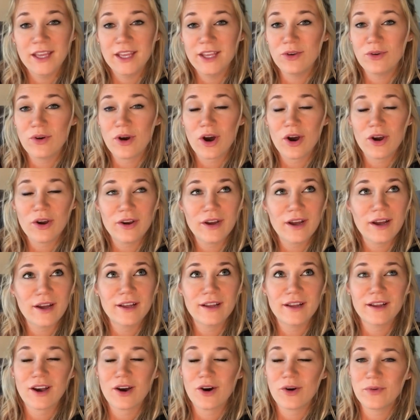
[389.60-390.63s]
you
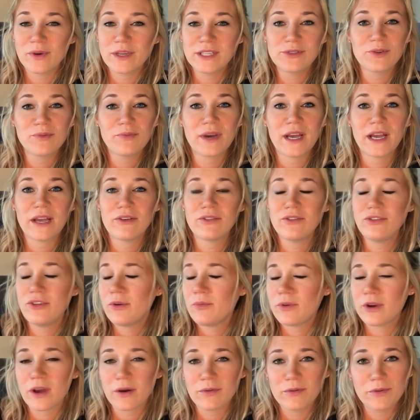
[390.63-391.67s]
always reply, no
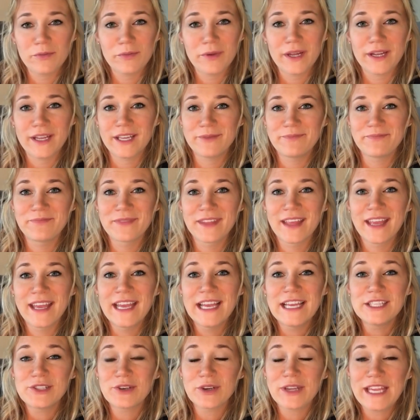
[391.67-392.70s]
problem, buddy.
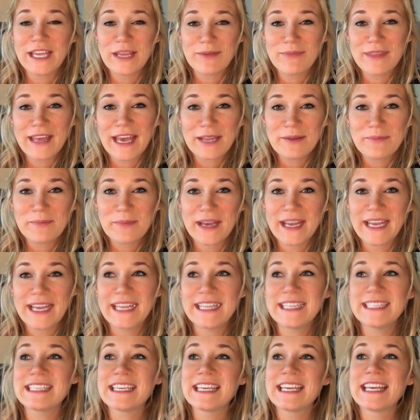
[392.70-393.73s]
So keep that in
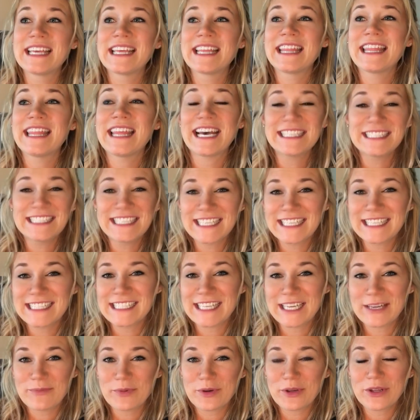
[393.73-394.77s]
mind. That's an
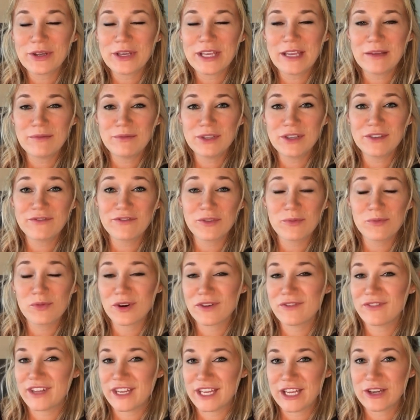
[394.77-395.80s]
example. Keep tuned for
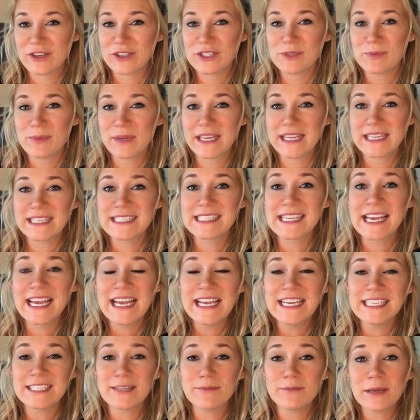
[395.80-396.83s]
more videos because
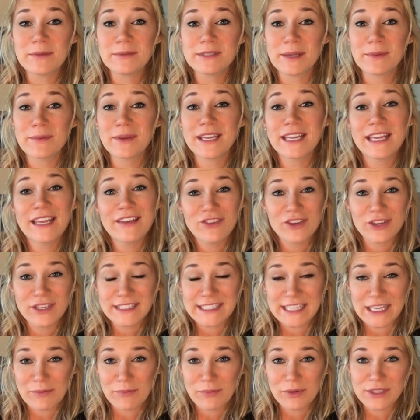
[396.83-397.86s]
sometimes I'm going to give you
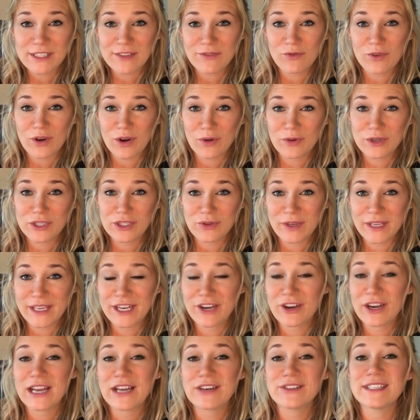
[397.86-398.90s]
examples of what we're doing in
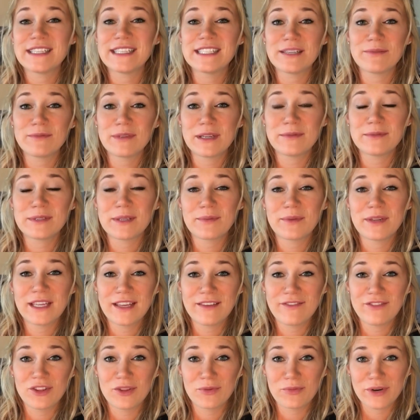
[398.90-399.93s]
our house and sometimes I'm going to
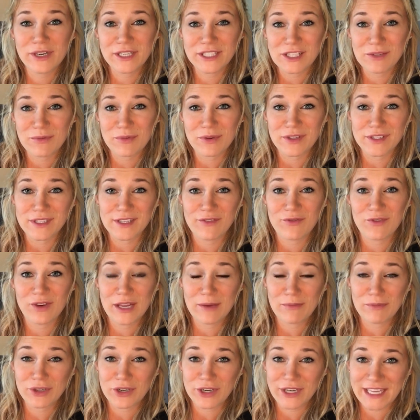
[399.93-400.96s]
give you the principles of what
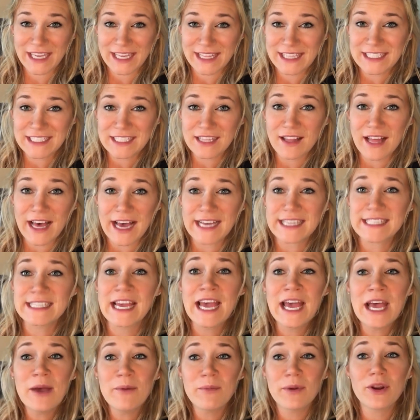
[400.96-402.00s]
I'm learning at this class.
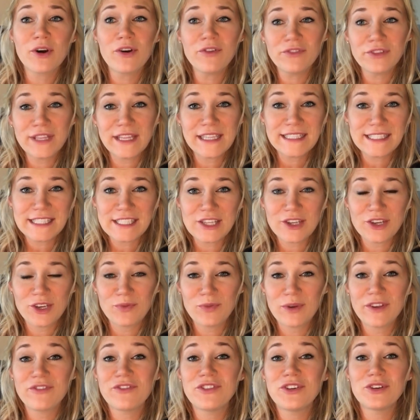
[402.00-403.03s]
But hopefully this is a good
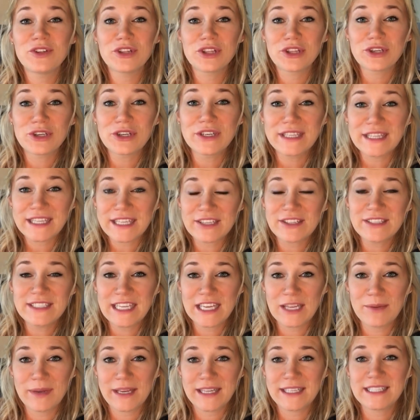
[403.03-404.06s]
way for you to learn little
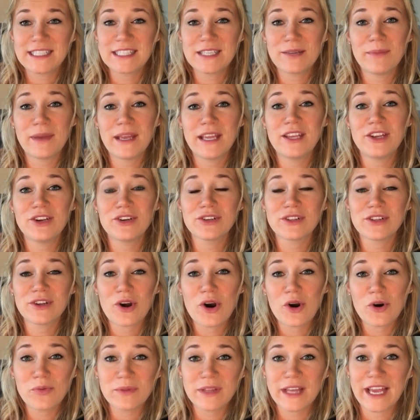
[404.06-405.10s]
tidbits to make your
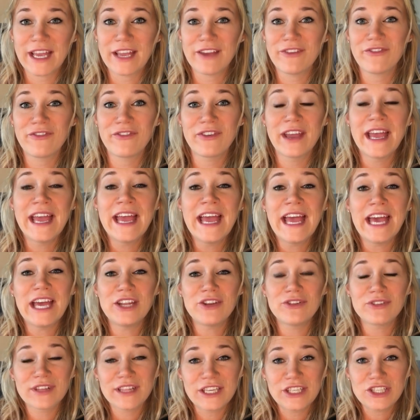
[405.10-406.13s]
home life and
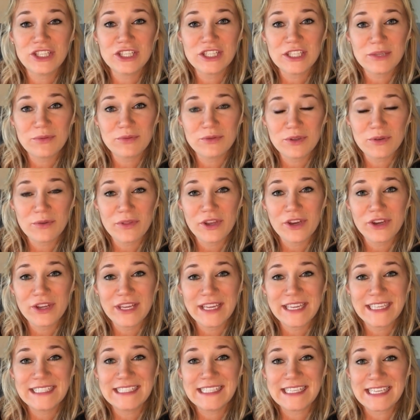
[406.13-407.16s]
your relationships with your
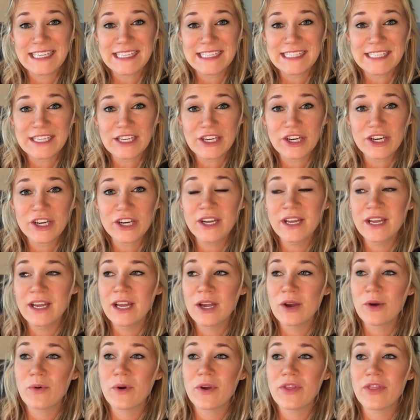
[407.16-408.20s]
kids easier
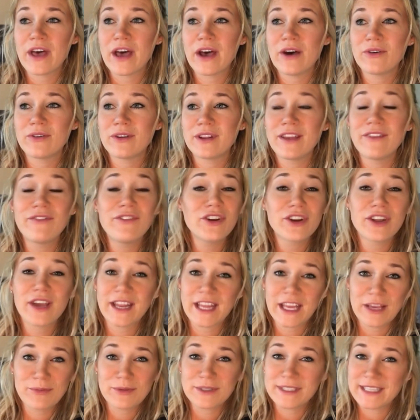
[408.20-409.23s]
if you're
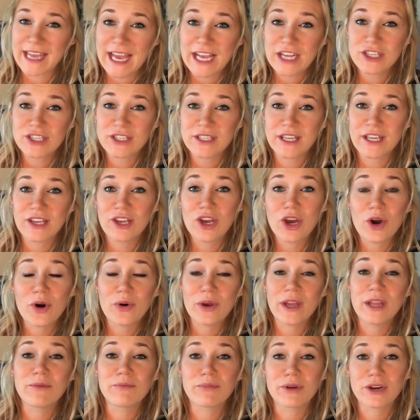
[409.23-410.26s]
not able to actually go
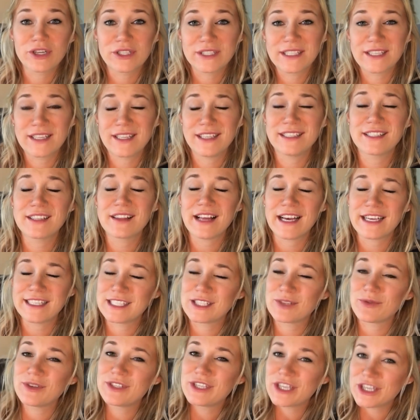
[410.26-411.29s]
in person to these
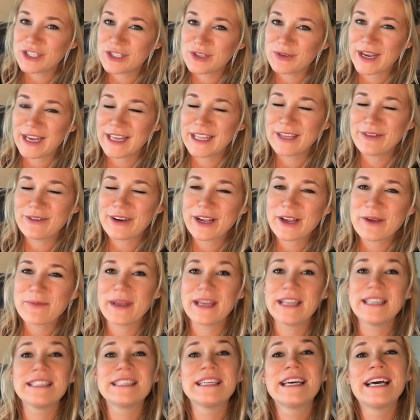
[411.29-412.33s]
classes, which I do highly
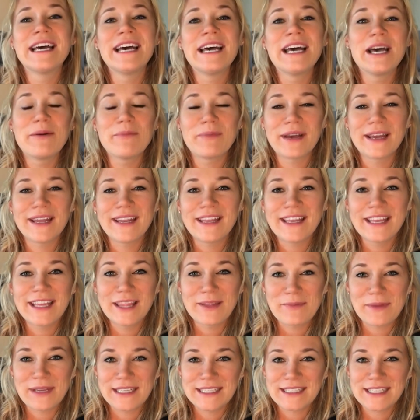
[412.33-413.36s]
recommend. But in
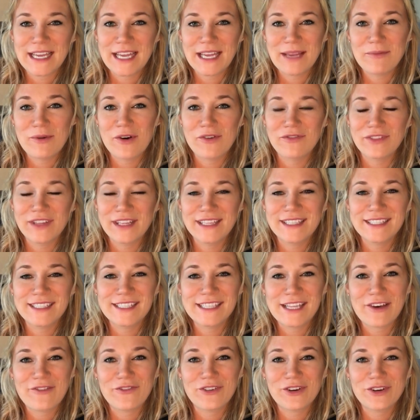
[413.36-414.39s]
the meantime, hopefully this
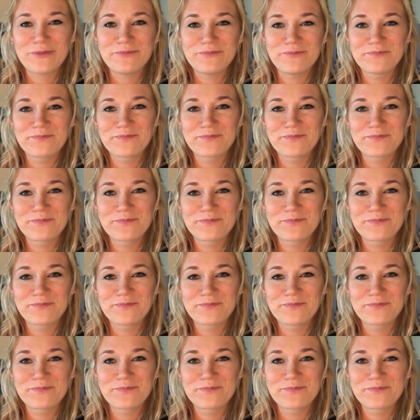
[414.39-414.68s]
is helpful.